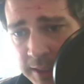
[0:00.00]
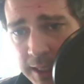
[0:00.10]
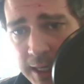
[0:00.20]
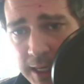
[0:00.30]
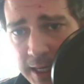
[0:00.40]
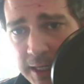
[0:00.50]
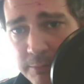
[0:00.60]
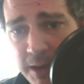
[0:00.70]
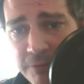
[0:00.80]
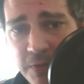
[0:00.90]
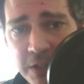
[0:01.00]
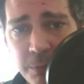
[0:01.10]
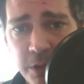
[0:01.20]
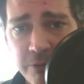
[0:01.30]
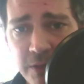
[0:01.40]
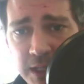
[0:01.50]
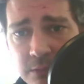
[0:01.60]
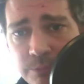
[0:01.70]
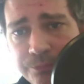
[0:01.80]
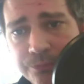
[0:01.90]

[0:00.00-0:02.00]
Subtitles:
my Facebook feed,